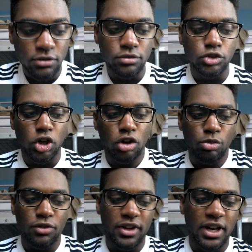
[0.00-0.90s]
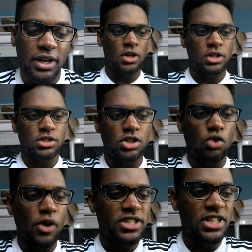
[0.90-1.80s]
So moving on, so
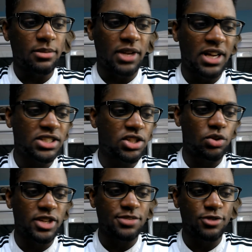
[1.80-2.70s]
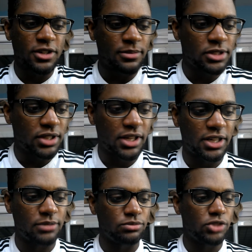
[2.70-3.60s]
West Ham lost to West Brom.
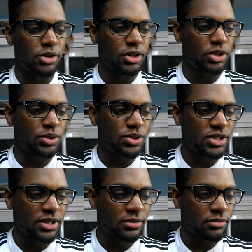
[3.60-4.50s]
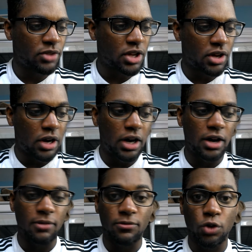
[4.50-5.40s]
They were losing
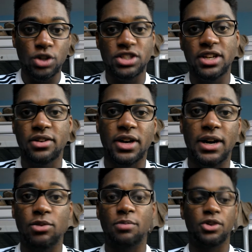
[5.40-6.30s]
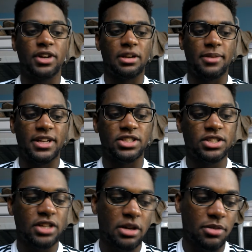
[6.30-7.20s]
4-0 at one point in the match,
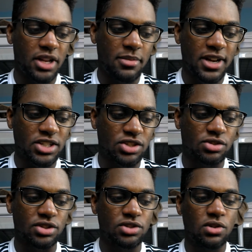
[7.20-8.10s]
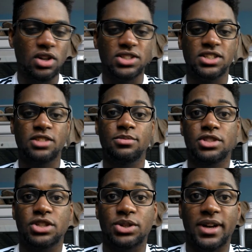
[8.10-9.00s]
but they managed to score 2 goals on them,
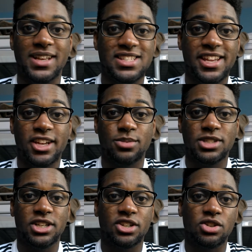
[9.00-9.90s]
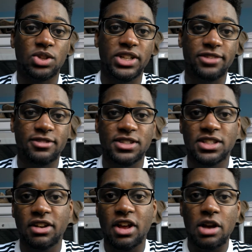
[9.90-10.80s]
so I guess that helps their goal difference.
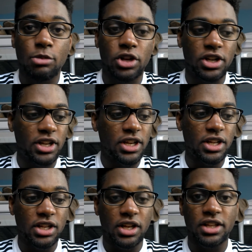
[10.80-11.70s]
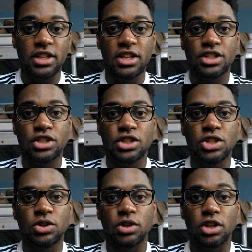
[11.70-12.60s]
But in the end, I think they should
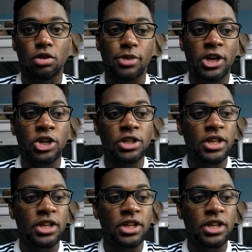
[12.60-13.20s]
do a little better.